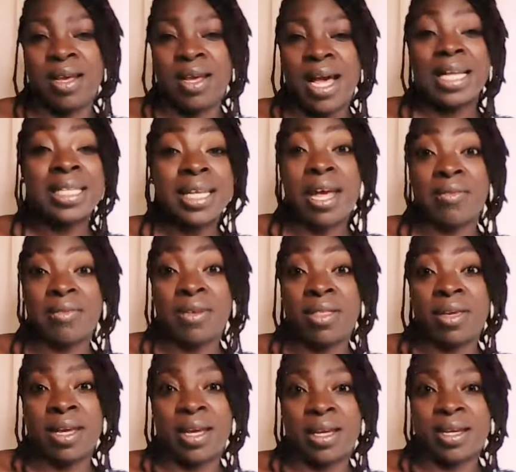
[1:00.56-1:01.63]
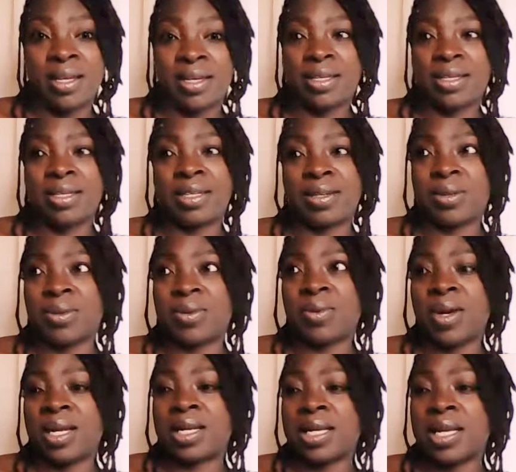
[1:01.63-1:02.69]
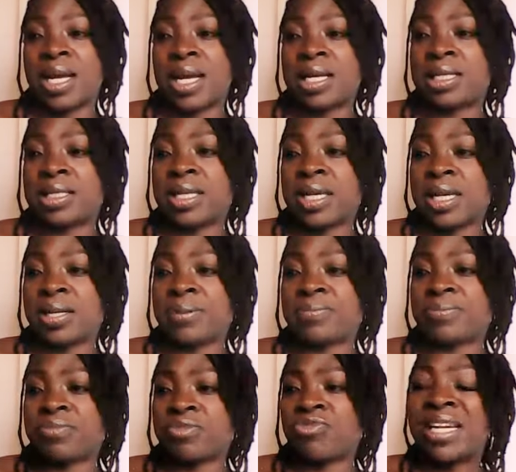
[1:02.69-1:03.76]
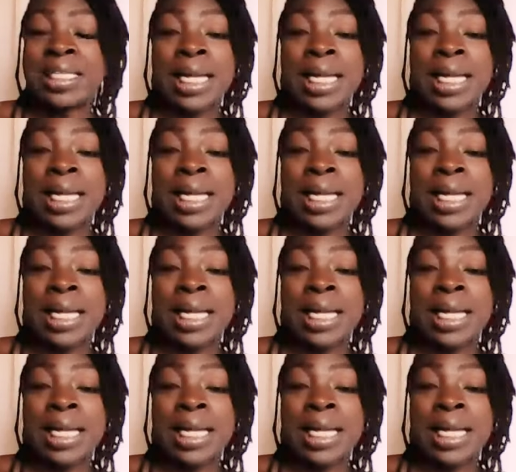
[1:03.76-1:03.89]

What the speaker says: I did everything I could, and right